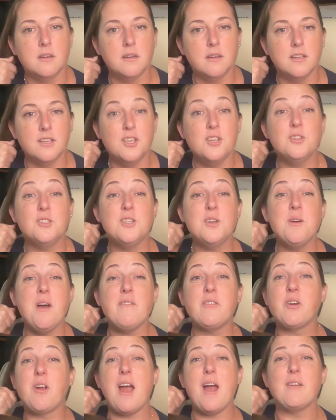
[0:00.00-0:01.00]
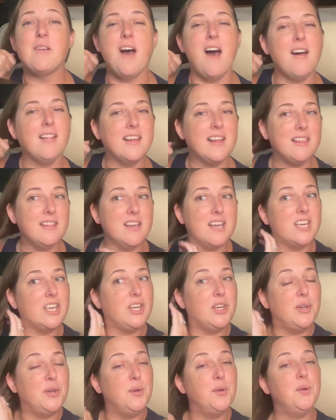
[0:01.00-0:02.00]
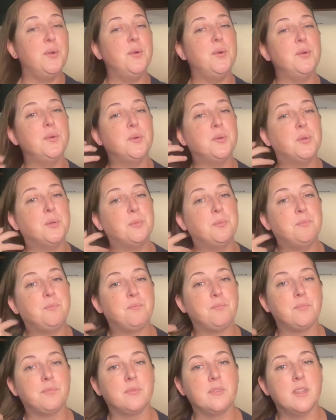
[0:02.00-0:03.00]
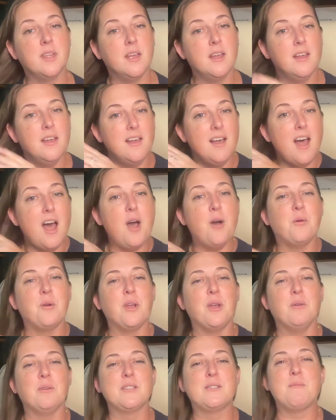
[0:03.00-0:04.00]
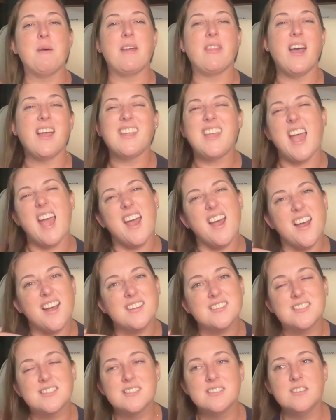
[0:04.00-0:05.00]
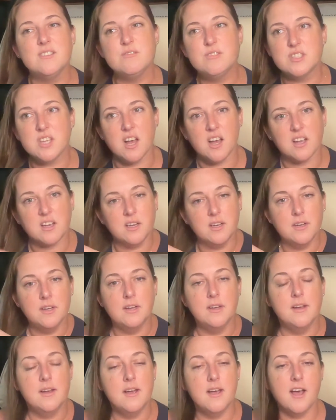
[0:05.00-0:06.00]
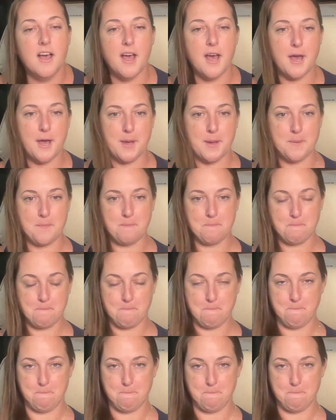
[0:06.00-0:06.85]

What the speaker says: You do have a crown, Holly. Look at you. Oh, ew, it's Beth. Hi, Cass. You suck. Um,